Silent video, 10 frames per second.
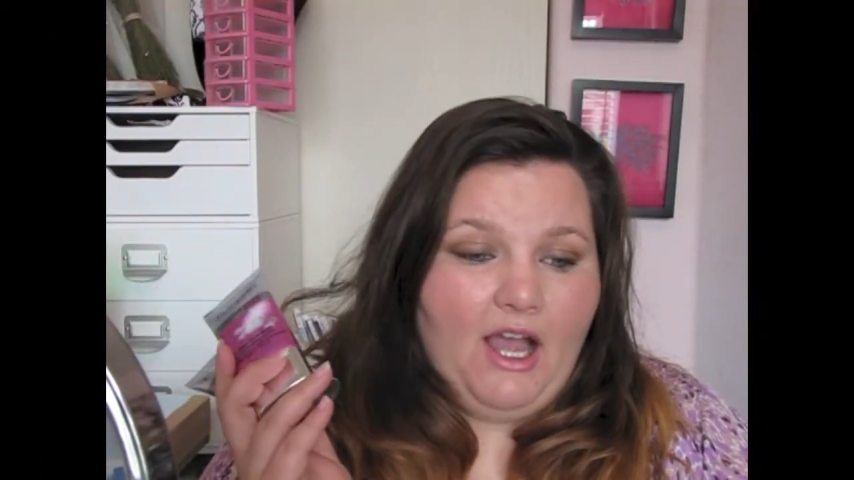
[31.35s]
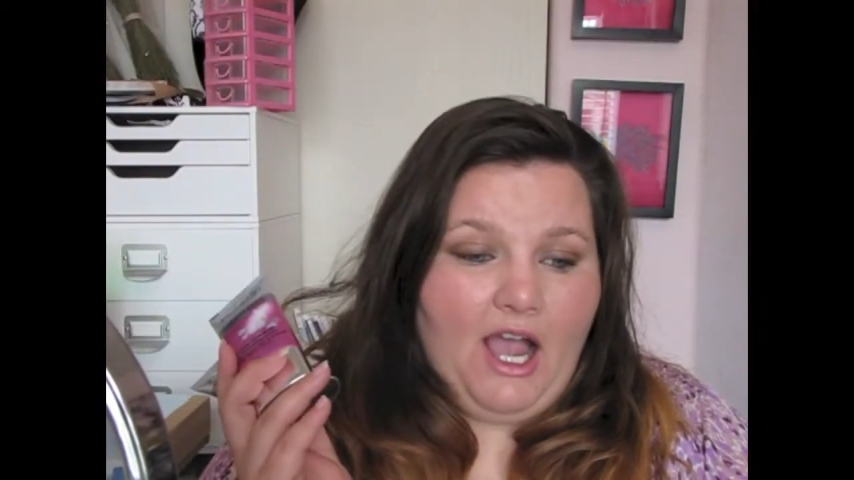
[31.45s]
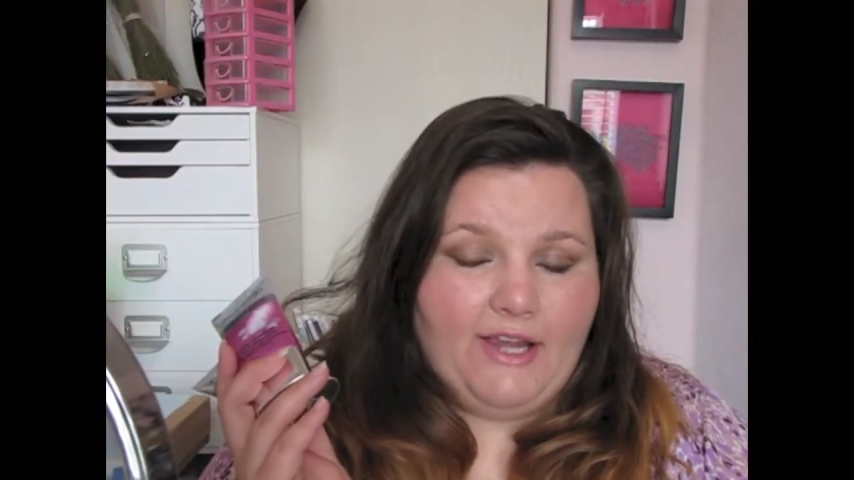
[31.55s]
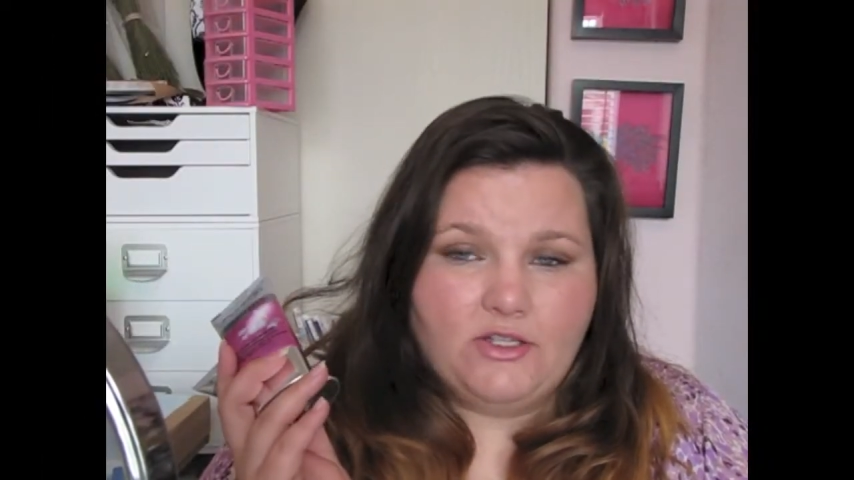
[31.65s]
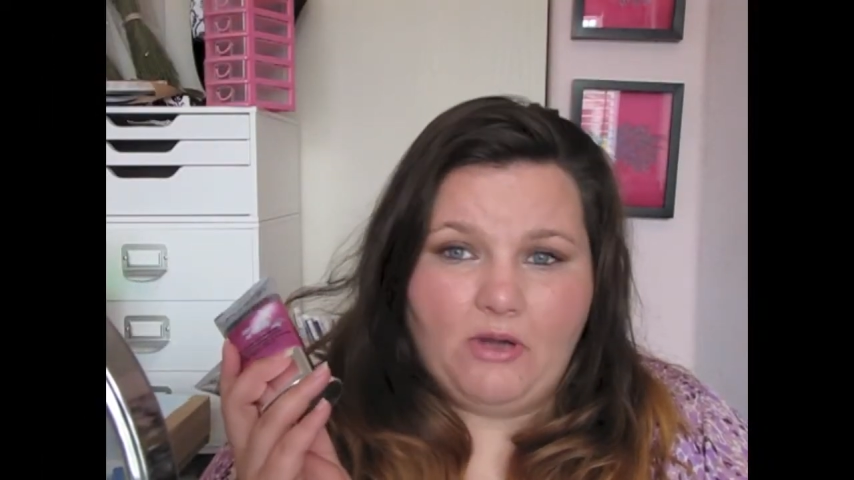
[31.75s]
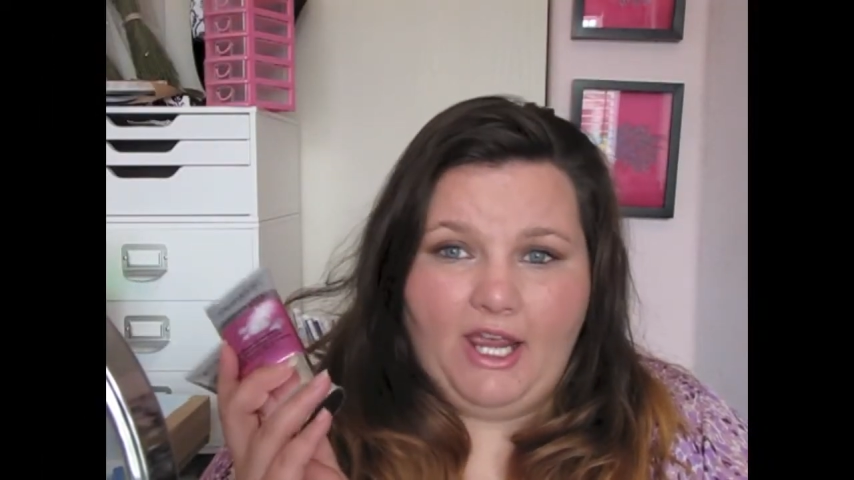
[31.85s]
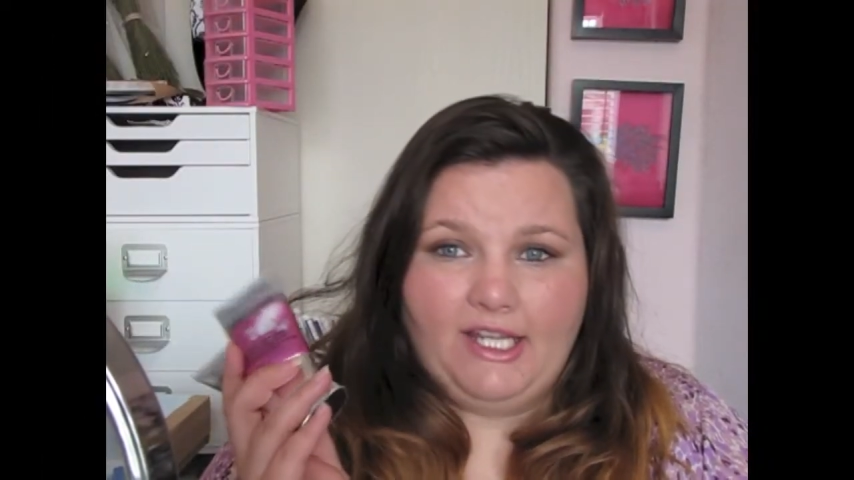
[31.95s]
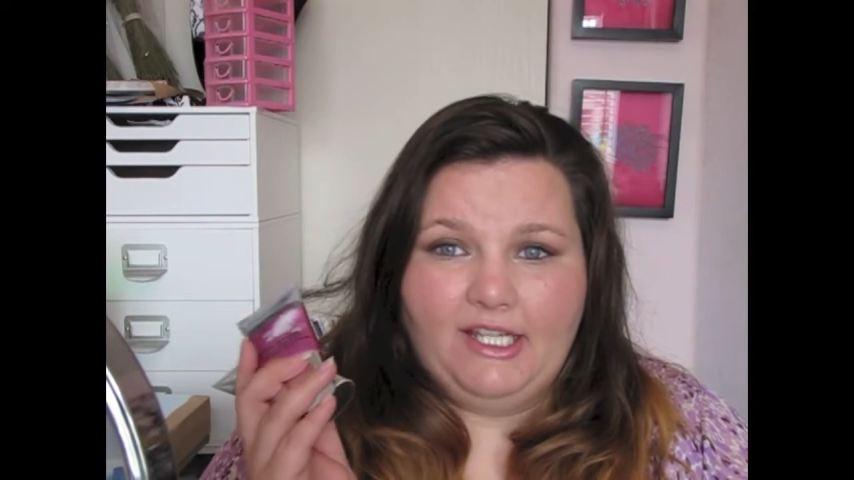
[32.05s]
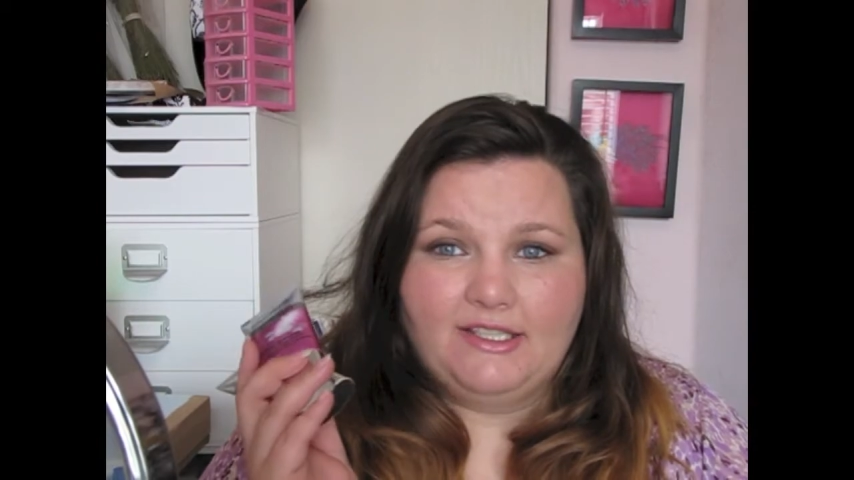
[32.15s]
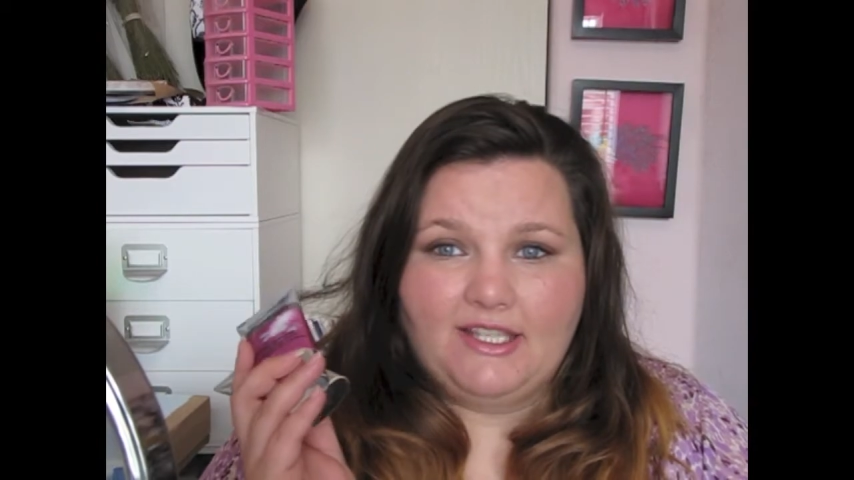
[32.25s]
I tried
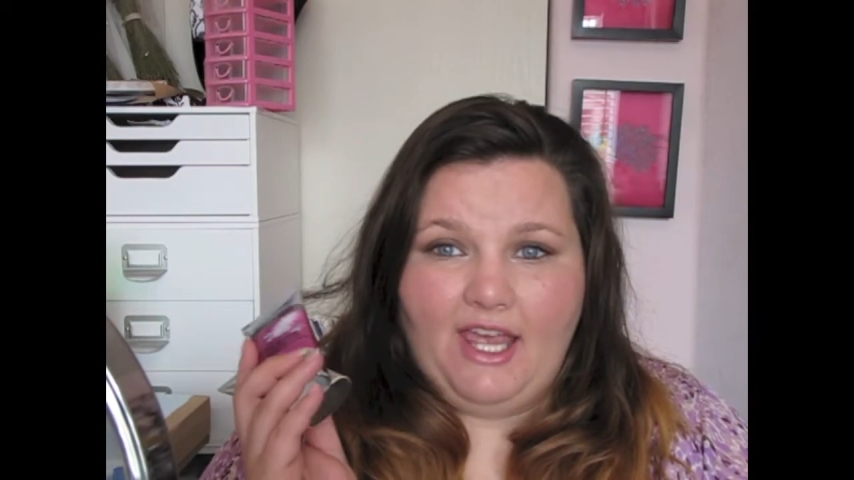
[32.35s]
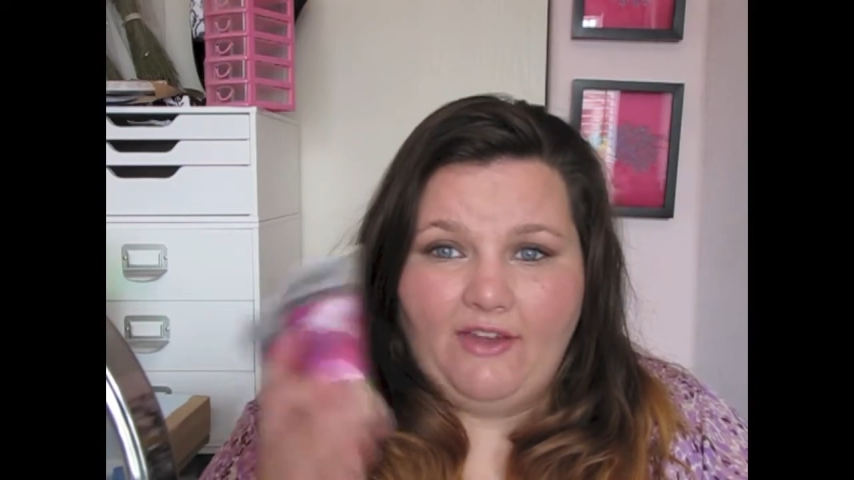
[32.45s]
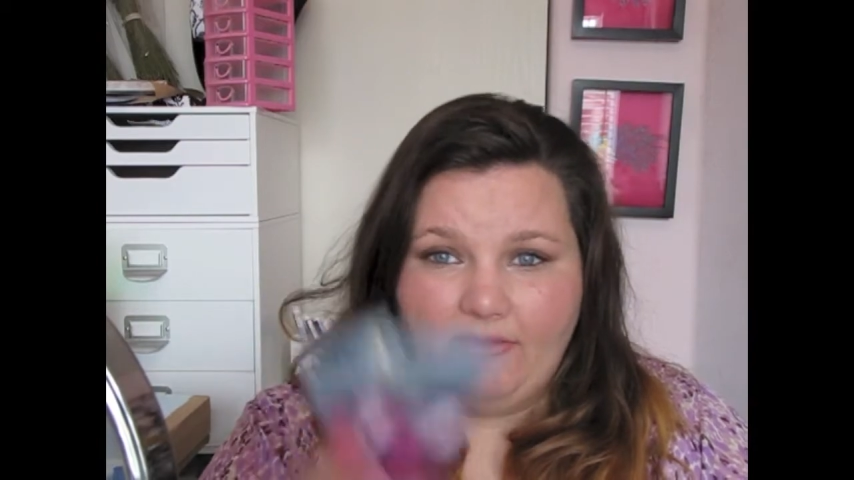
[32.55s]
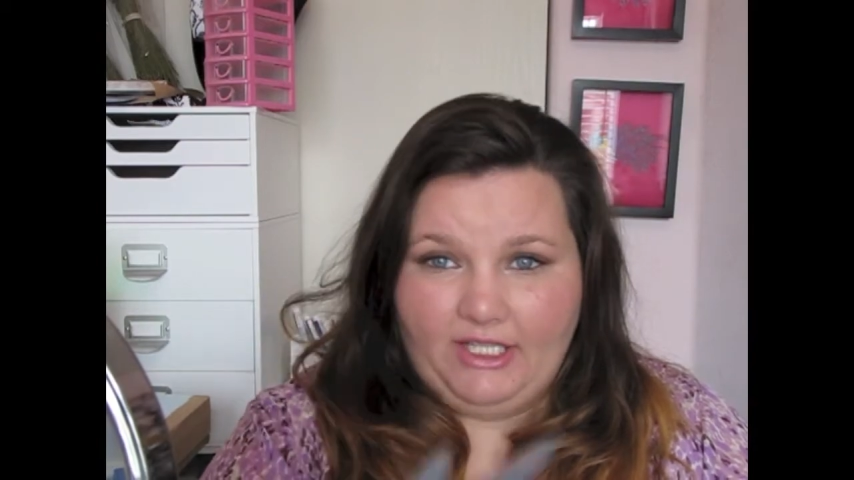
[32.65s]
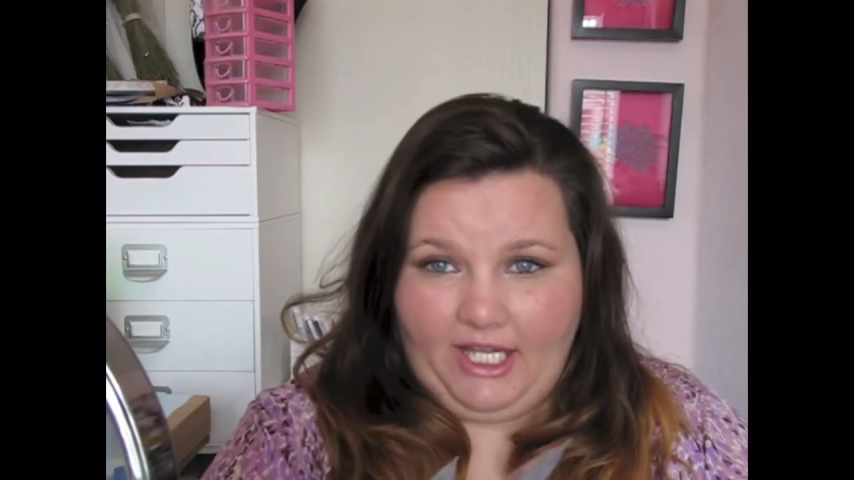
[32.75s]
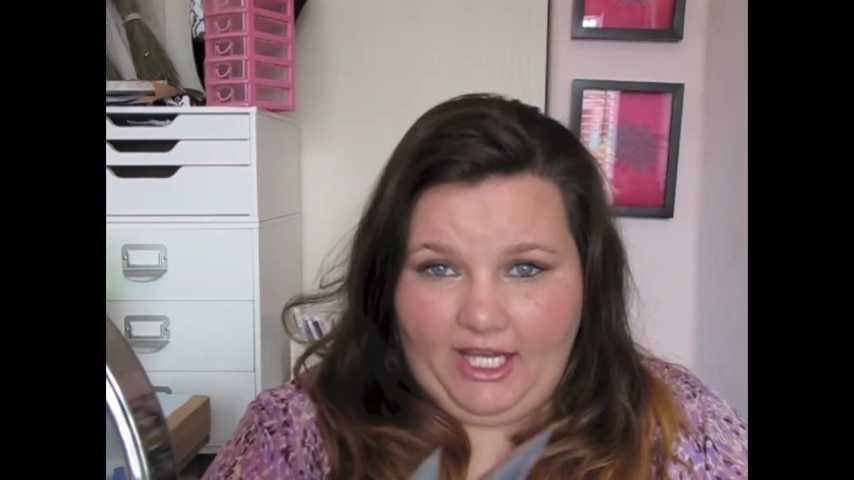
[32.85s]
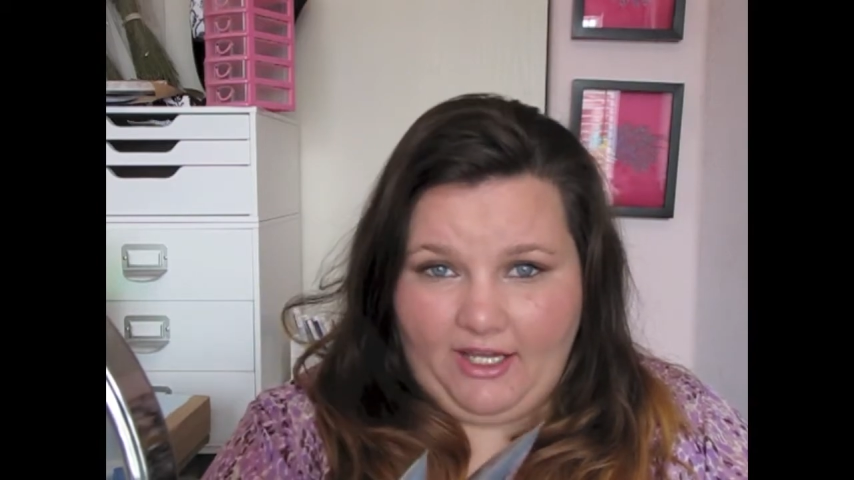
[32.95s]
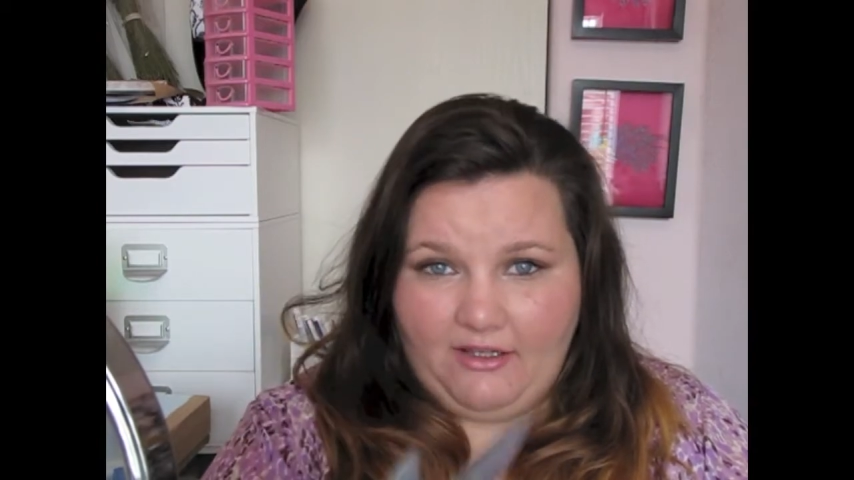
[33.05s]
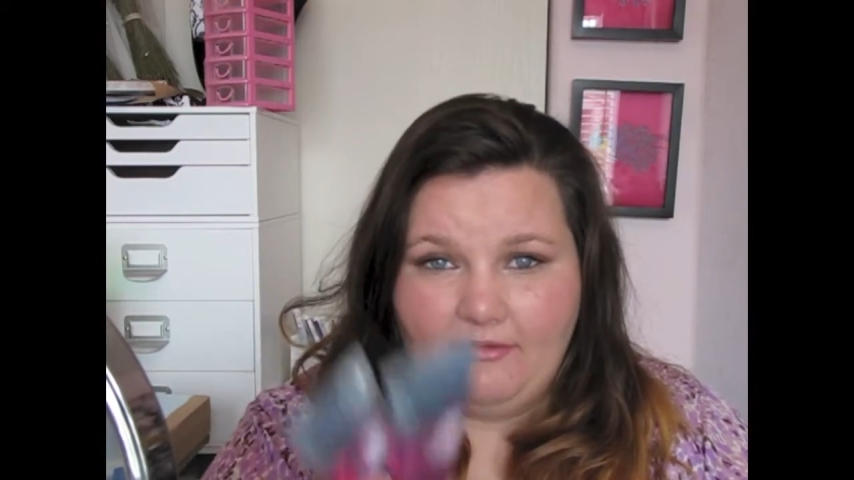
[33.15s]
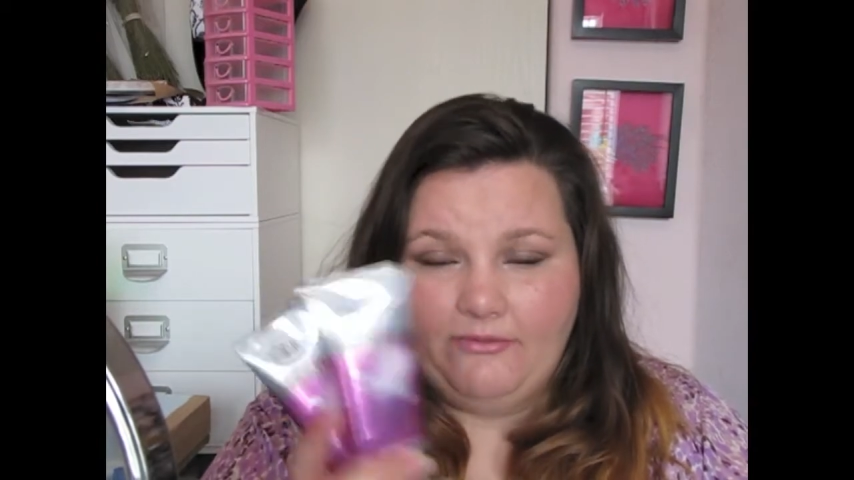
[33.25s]
it every
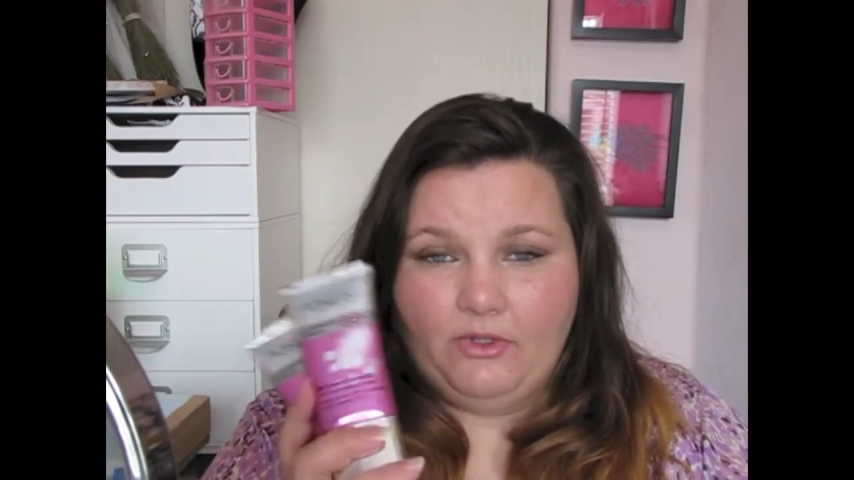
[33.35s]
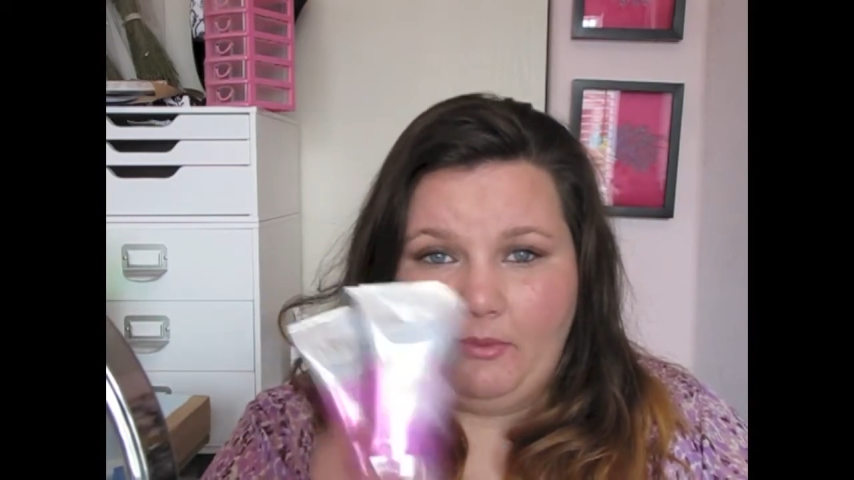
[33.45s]
day for a